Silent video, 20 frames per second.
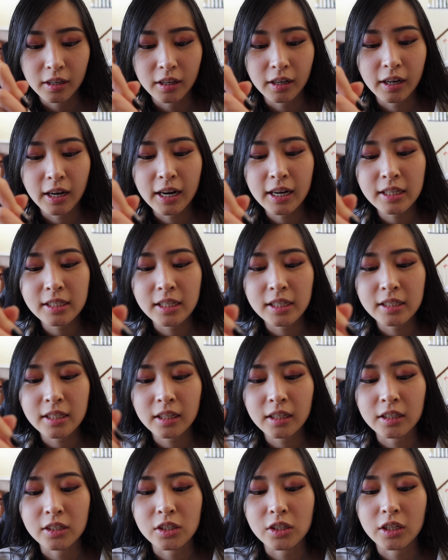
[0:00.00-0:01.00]
It kind of tastes
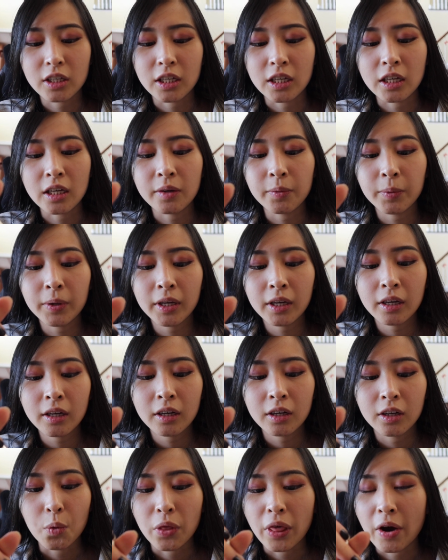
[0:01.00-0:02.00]
like a
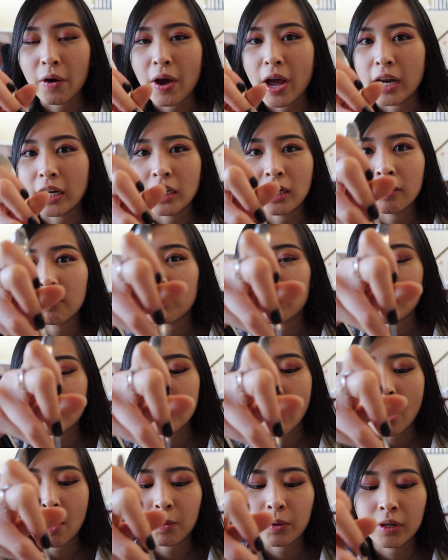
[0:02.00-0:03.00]
kiwi without any of the
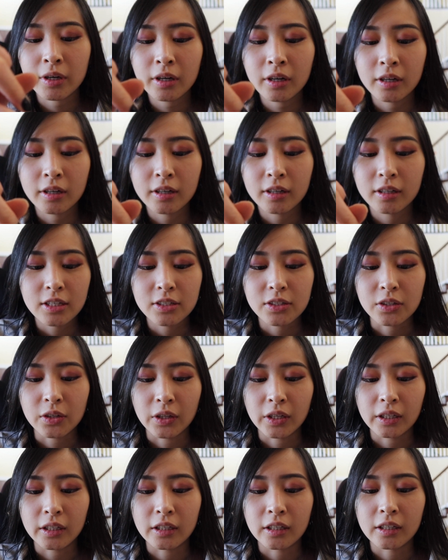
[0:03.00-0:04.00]
sour so
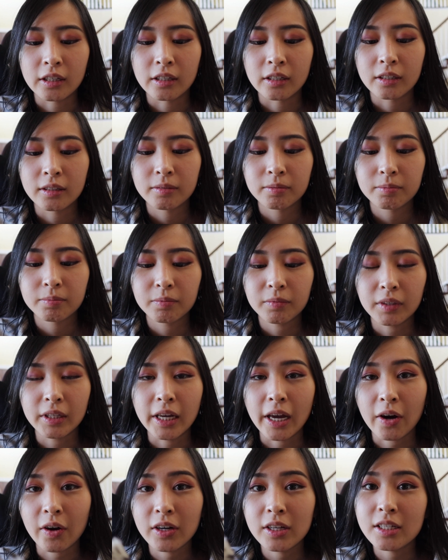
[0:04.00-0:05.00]
like a
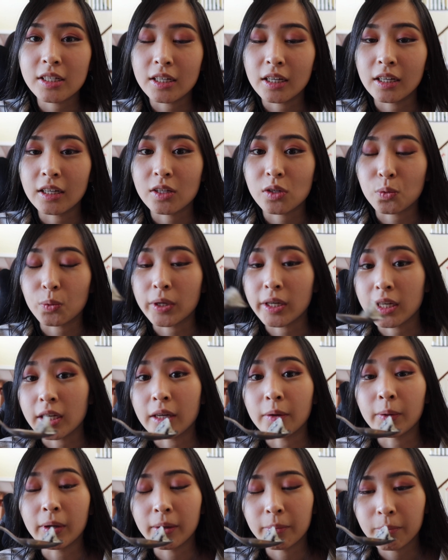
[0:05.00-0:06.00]
guaranteed sweet
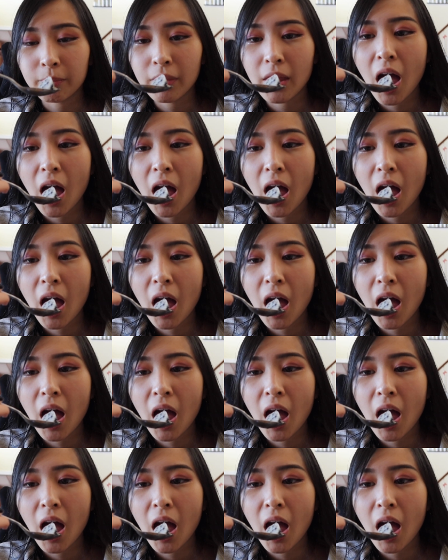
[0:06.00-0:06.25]
kiwi.